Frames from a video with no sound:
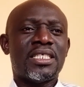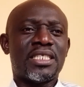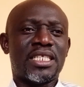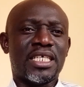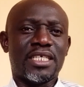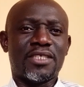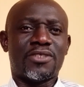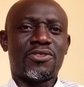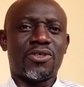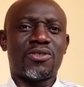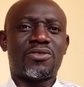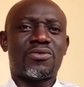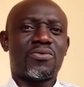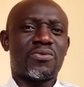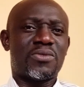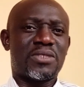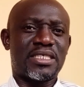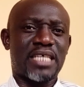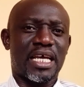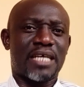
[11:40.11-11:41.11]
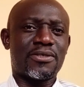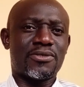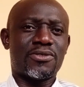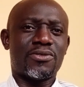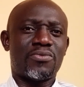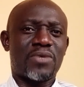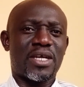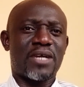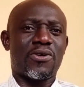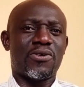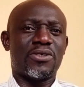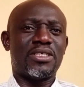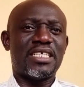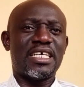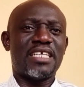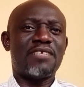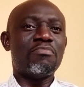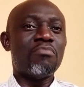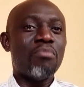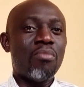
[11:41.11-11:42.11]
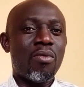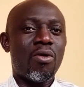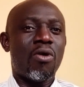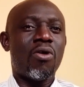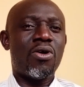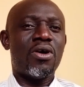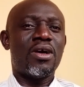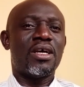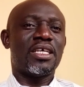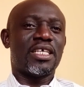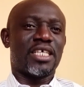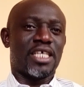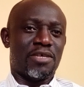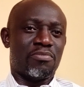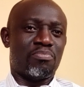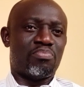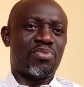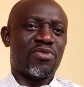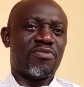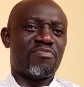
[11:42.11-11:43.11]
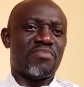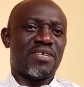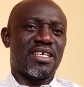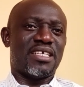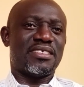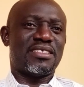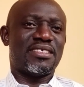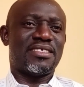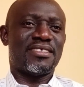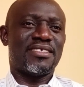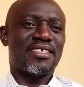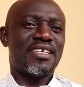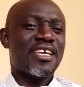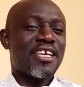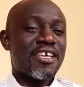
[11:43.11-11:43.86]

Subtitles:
The industrial sector recorded more improvements.